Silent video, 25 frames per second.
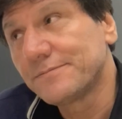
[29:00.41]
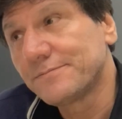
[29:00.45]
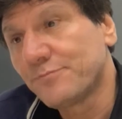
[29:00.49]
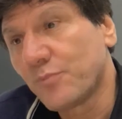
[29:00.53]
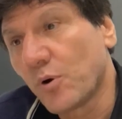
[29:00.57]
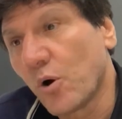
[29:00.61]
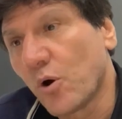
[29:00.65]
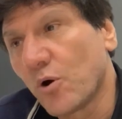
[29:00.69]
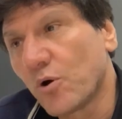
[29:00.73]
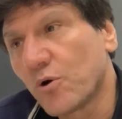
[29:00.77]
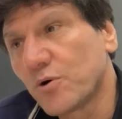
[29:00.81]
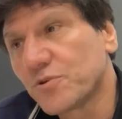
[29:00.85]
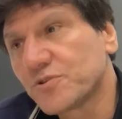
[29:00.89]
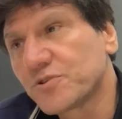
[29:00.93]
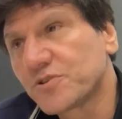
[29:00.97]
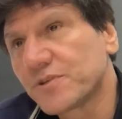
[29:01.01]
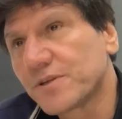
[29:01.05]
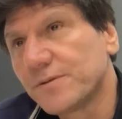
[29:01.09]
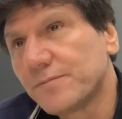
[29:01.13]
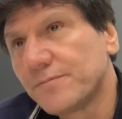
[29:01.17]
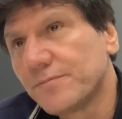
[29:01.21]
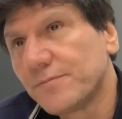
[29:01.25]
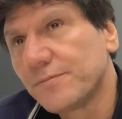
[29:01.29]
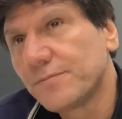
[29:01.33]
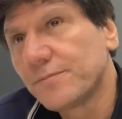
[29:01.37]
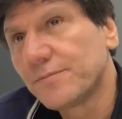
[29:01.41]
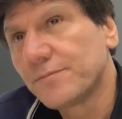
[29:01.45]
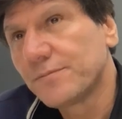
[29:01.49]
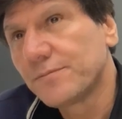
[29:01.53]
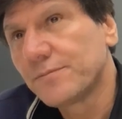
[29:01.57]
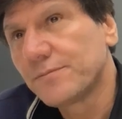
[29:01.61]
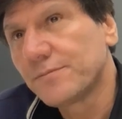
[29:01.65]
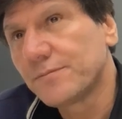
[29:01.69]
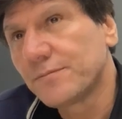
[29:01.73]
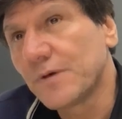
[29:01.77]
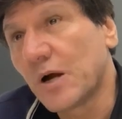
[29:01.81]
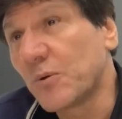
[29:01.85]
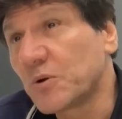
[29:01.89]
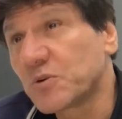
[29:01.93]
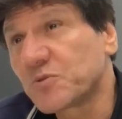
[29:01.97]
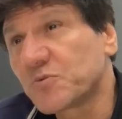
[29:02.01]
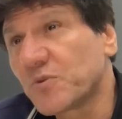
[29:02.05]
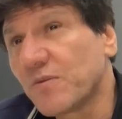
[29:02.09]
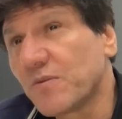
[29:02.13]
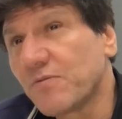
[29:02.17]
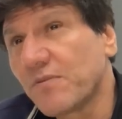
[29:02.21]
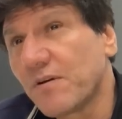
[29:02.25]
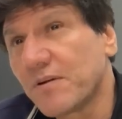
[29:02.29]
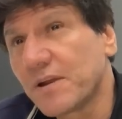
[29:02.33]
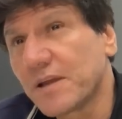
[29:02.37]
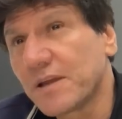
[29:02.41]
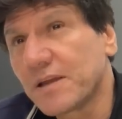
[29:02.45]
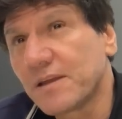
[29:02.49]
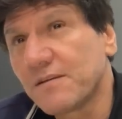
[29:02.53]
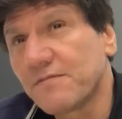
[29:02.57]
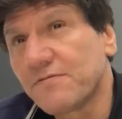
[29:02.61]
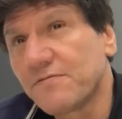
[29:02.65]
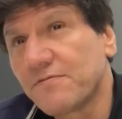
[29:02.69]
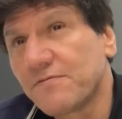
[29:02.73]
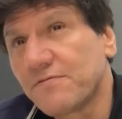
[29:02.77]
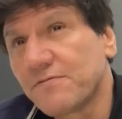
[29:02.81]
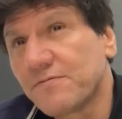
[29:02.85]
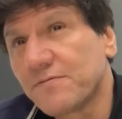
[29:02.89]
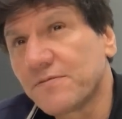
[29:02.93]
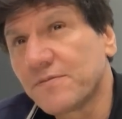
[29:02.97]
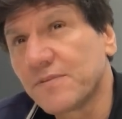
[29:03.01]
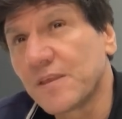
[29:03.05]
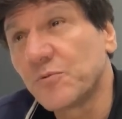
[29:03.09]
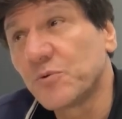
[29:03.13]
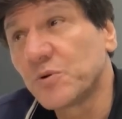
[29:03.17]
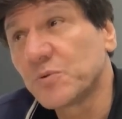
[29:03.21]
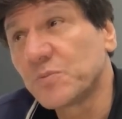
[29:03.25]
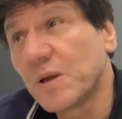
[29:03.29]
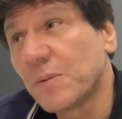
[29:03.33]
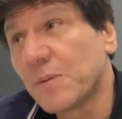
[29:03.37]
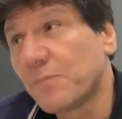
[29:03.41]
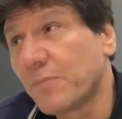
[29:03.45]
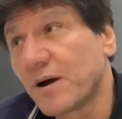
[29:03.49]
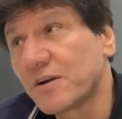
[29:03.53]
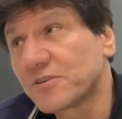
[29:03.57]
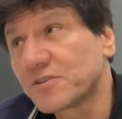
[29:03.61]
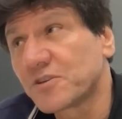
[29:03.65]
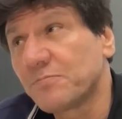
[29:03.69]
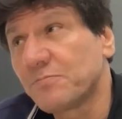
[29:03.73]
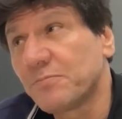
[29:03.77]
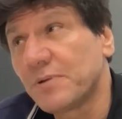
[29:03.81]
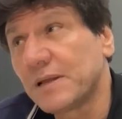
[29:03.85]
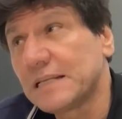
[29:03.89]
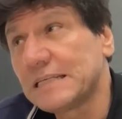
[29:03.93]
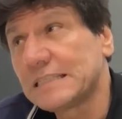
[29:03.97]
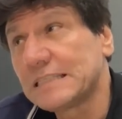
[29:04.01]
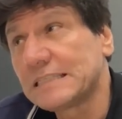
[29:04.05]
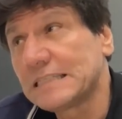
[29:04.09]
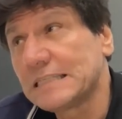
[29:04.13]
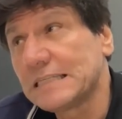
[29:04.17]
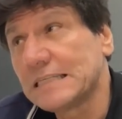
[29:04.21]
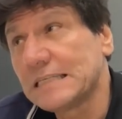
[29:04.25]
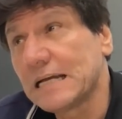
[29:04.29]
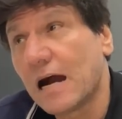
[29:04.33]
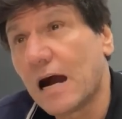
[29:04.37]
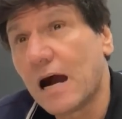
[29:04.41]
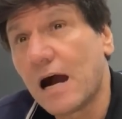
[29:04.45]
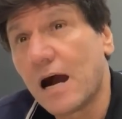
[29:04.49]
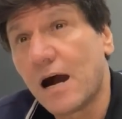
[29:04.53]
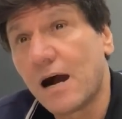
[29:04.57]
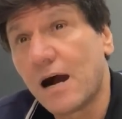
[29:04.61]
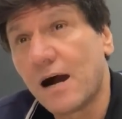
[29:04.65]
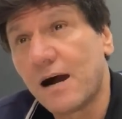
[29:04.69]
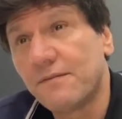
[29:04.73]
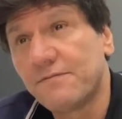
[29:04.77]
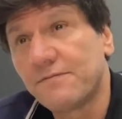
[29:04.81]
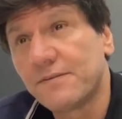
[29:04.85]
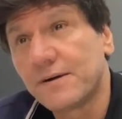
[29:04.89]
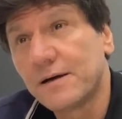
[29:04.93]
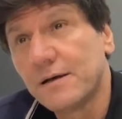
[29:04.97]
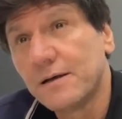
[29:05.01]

Pause. "I was wondering if there would be a possibility of